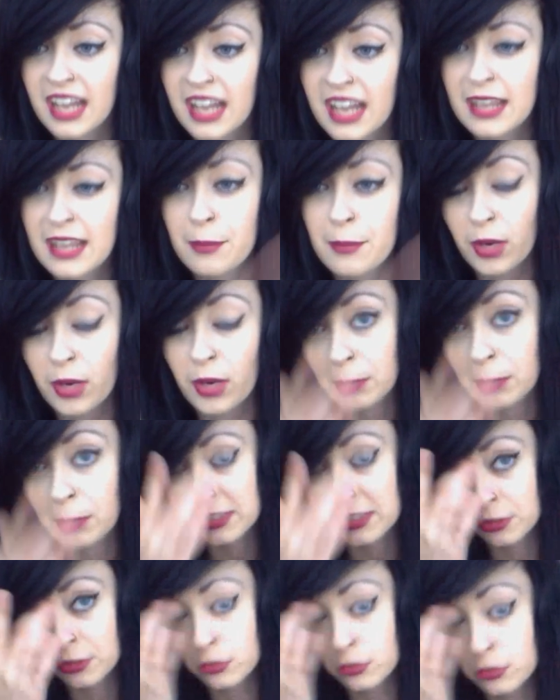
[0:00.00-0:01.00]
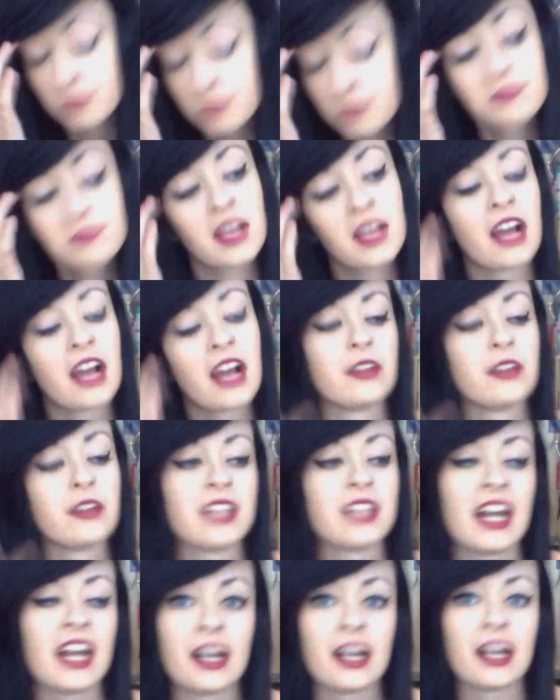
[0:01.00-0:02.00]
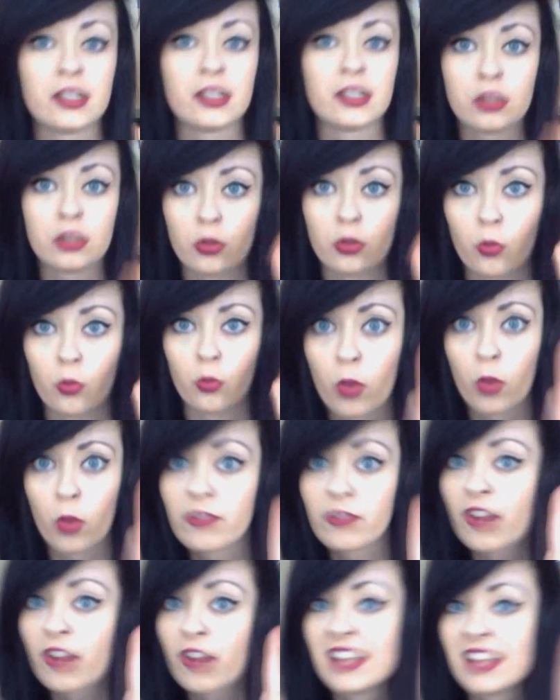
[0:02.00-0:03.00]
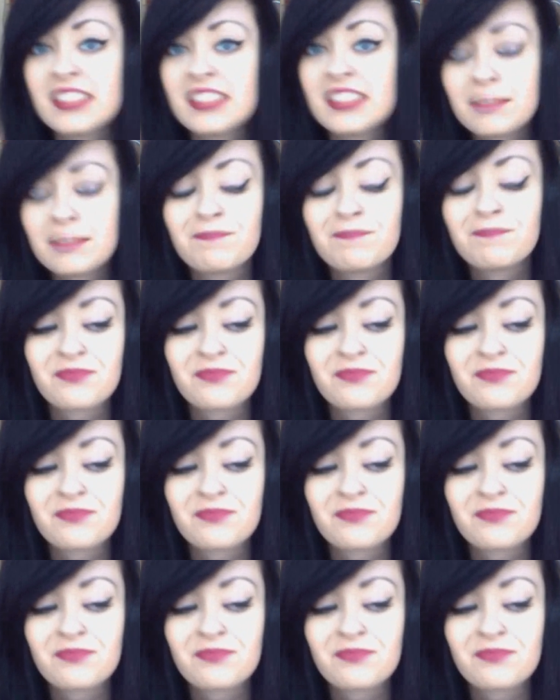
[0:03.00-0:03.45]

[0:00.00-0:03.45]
In primary school, I only had one friend,